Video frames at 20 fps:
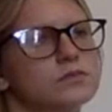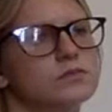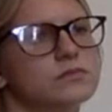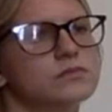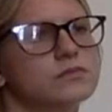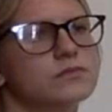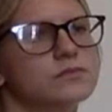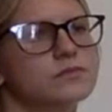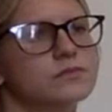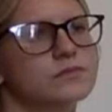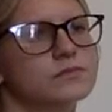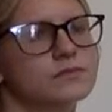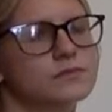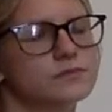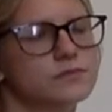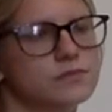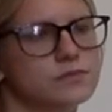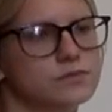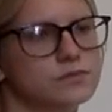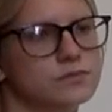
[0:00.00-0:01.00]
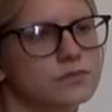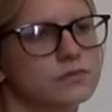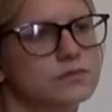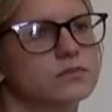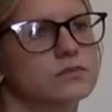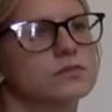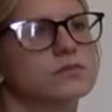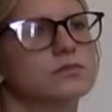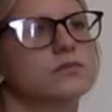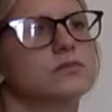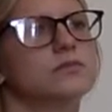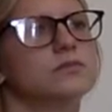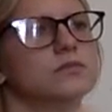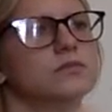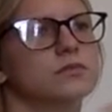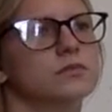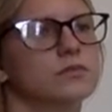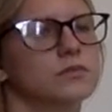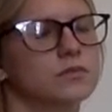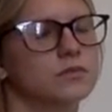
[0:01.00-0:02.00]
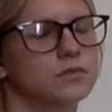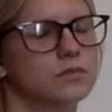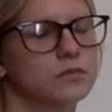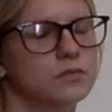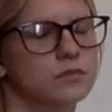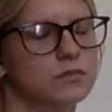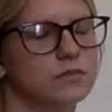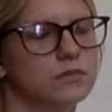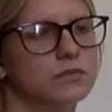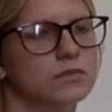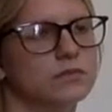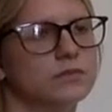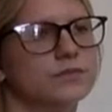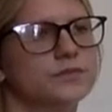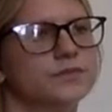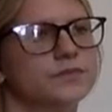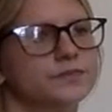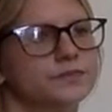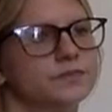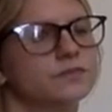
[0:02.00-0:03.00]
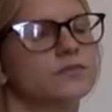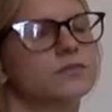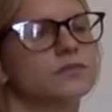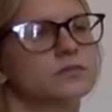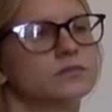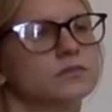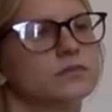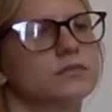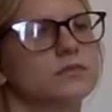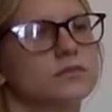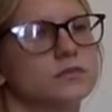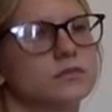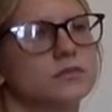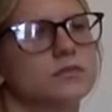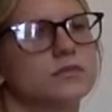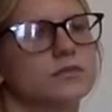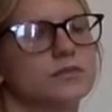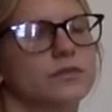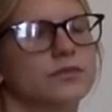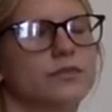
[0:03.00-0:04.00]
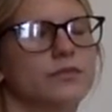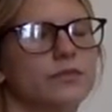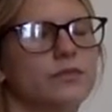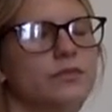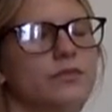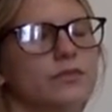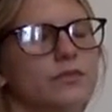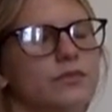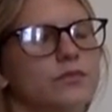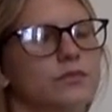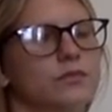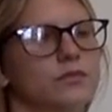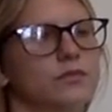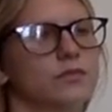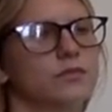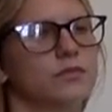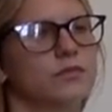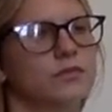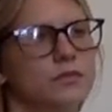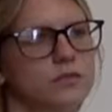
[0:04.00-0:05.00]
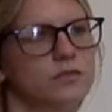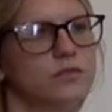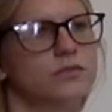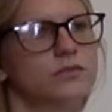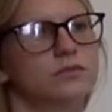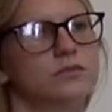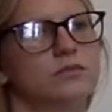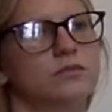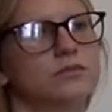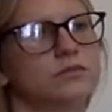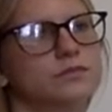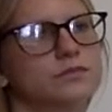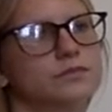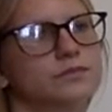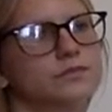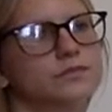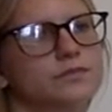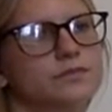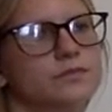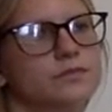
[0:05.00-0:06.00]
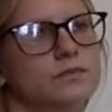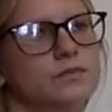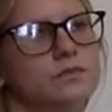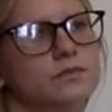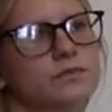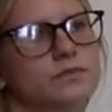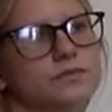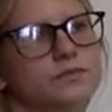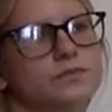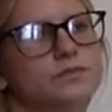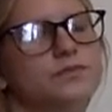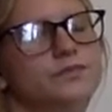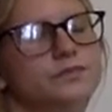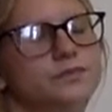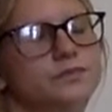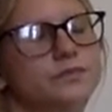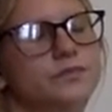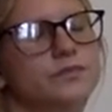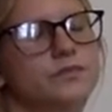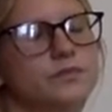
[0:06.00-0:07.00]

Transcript: No words are spoken by the person on screen.